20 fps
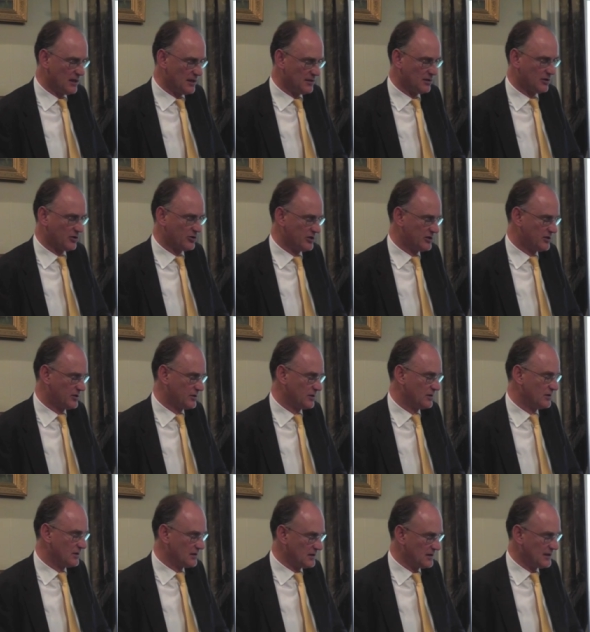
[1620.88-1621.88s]
and the
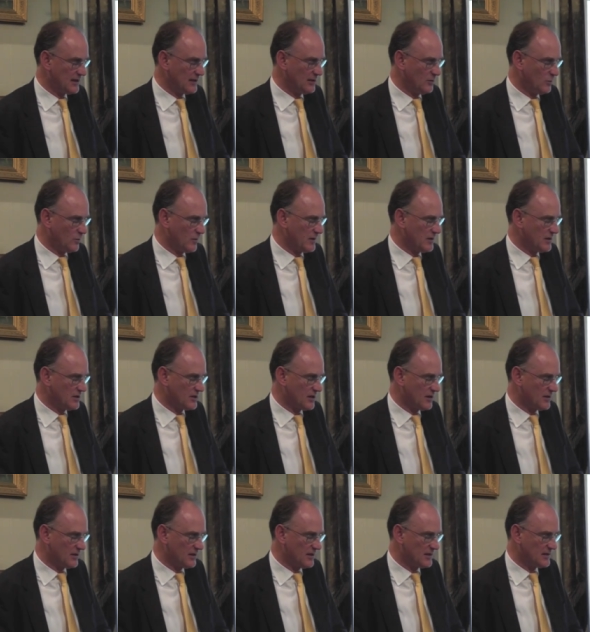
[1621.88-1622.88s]
Christian deal with each
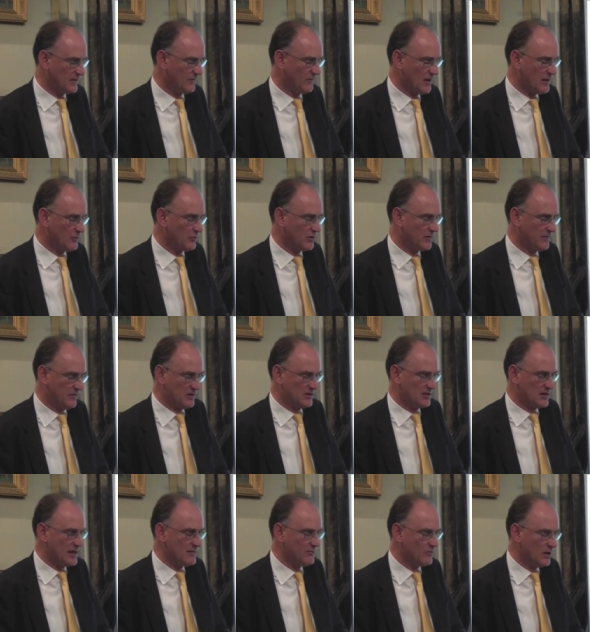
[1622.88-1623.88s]
other as if they were of the
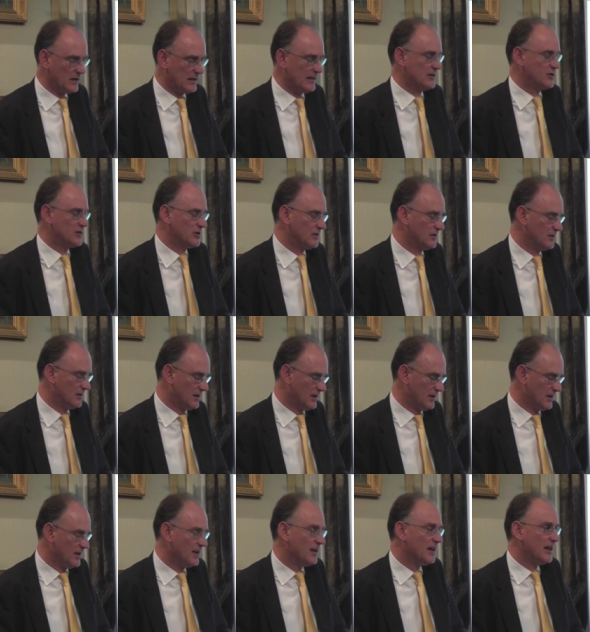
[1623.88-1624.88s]
same religion
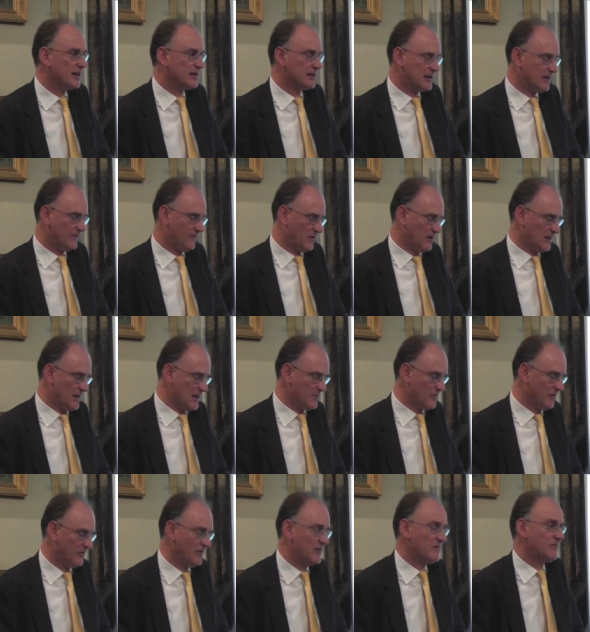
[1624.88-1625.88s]
and give the
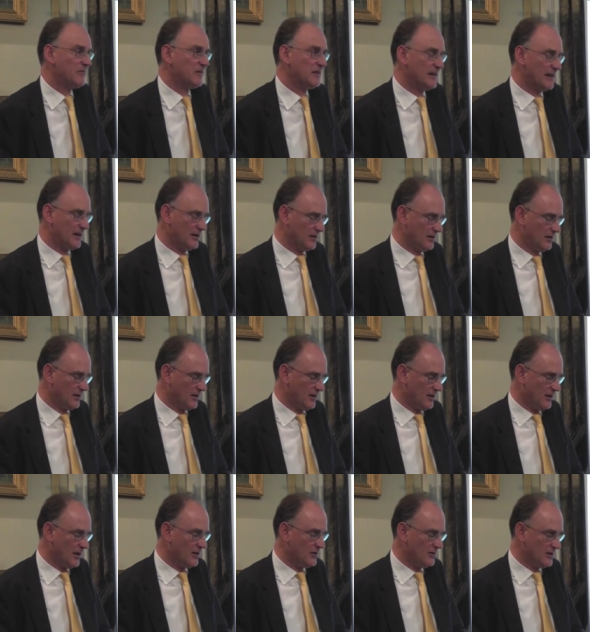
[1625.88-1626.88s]
name of infidel
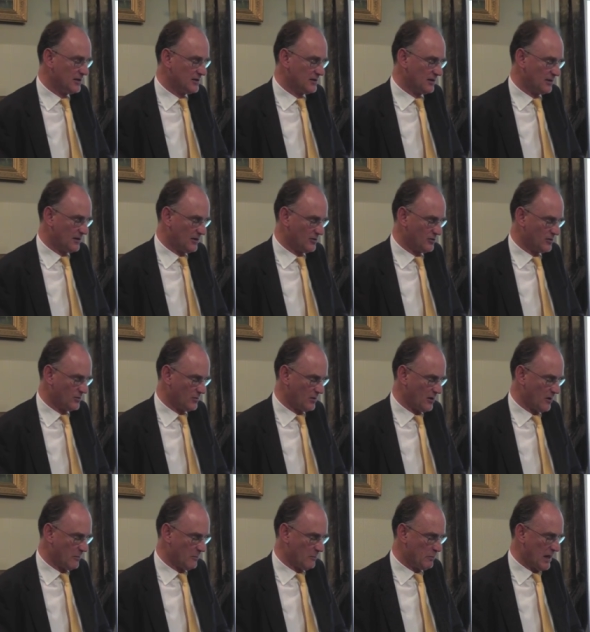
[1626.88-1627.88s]
only to those who
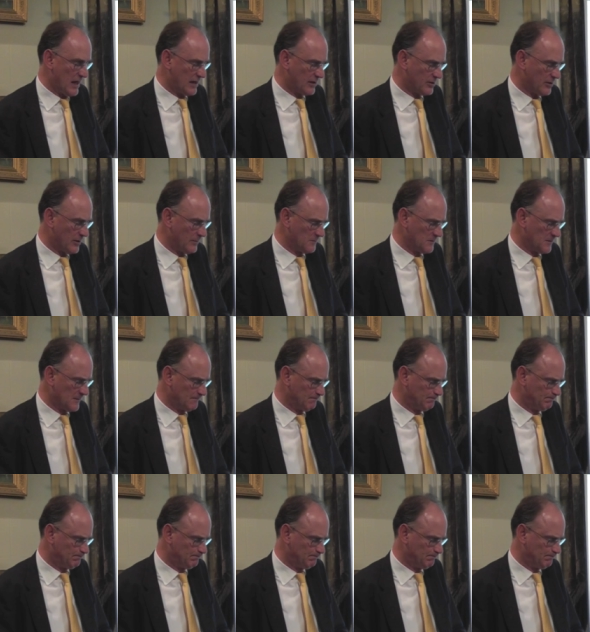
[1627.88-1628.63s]
go bankrupt.